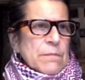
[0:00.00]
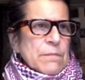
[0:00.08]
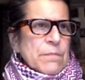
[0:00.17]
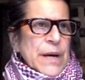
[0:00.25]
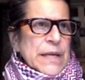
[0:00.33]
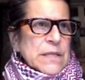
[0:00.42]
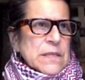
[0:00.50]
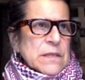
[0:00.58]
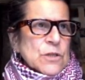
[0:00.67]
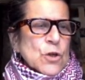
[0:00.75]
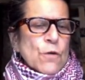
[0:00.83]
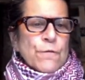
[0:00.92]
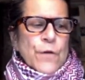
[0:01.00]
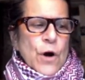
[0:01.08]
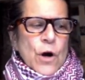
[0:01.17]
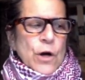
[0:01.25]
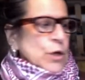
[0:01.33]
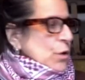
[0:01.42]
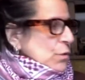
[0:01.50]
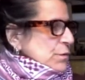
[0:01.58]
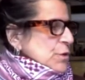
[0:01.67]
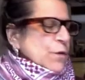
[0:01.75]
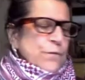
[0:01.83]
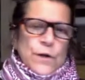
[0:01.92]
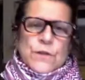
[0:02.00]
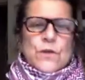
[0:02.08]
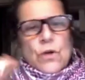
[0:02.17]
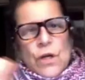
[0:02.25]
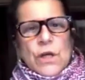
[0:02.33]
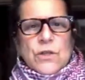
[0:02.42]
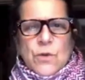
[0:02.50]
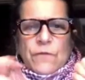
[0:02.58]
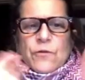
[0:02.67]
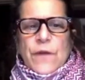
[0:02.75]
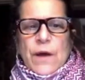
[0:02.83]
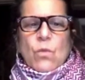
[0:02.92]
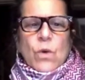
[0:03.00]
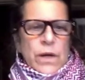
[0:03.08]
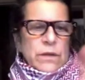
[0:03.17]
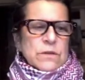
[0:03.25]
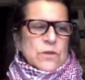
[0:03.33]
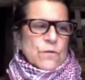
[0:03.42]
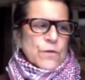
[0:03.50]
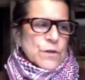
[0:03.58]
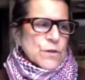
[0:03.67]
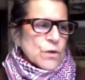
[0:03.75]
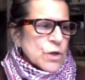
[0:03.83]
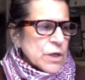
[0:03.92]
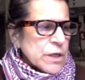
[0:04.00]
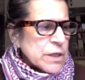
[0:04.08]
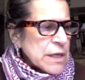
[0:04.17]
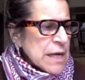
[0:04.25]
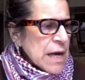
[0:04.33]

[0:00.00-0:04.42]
But so far so good. So after that one, so far so good.